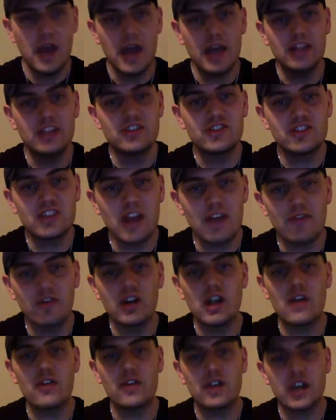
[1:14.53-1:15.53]
And in
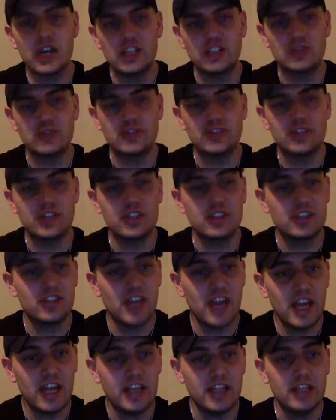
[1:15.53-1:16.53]
several other countries, such
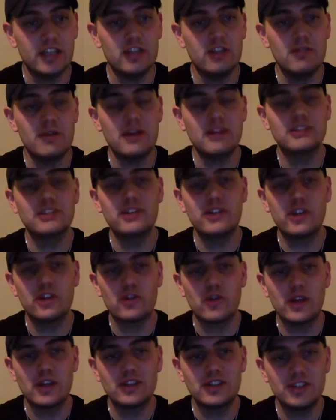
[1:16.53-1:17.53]
as Haiti, humanitarian
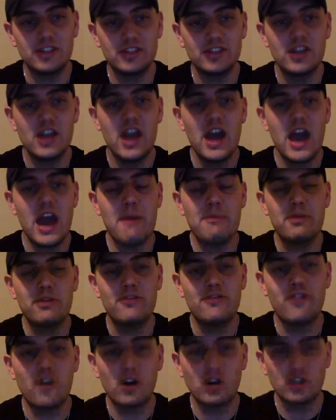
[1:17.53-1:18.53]
crises
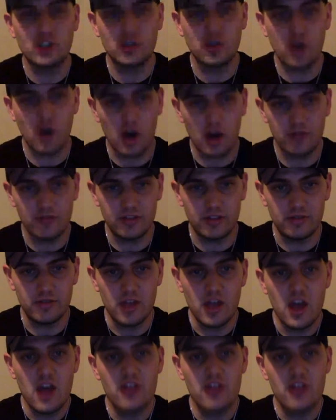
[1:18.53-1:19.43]
happen far too often.